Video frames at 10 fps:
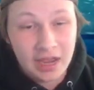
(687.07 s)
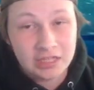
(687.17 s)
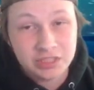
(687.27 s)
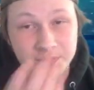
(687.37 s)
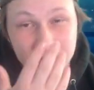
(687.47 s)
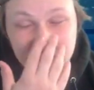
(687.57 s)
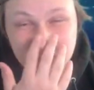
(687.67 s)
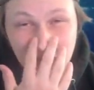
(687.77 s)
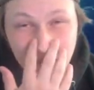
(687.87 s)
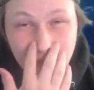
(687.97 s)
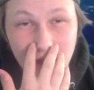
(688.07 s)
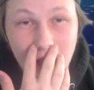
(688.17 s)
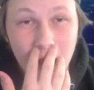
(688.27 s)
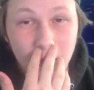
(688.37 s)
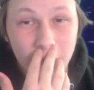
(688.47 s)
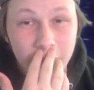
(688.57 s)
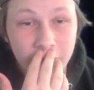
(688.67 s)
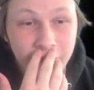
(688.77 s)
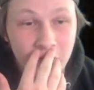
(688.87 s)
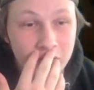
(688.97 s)
I just picked this off um, with a
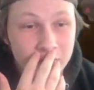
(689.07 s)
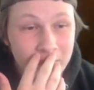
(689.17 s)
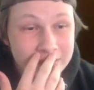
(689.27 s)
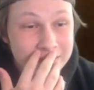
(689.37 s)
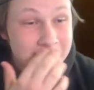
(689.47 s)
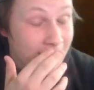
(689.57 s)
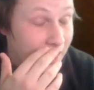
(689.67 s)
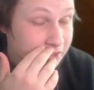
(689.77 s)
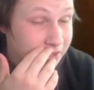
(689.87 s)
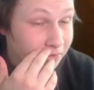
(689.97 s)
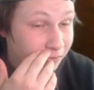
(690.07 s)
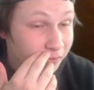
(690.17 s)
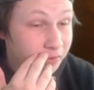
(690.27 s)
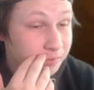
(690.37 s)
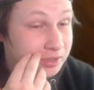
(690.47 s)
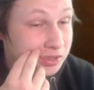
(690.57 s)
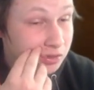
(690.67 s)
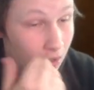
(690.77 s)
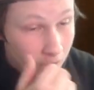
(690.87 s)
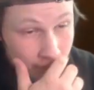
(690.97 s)
Focus Blast. He's actually going to reveal to be
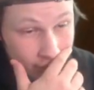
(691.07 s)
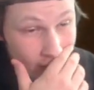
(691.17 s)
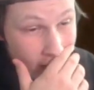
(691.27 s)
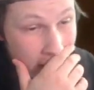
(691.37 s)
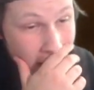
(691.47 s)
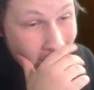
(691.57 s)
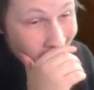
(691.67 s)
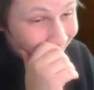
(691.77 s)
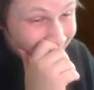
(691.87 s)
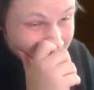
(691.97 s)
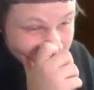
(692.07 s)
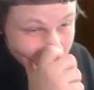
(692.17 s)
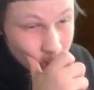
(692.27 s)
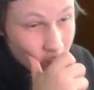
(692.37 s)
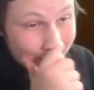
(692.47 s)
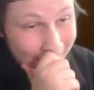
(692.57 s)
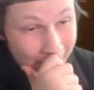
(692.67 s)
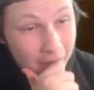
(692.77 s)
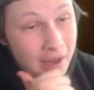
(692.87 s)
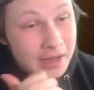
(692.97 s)
Scarf, uh, and he's going to knock me
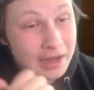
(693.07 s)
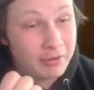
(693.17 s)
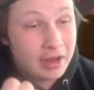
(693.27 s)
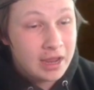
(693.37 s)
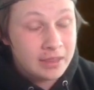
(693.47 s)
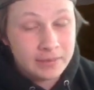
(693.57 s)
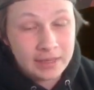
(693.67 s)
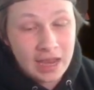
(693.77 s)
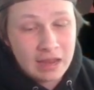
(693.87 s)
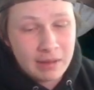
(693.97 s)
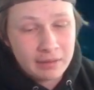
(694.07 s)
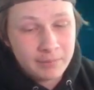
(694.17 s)
out. Now, in the game, in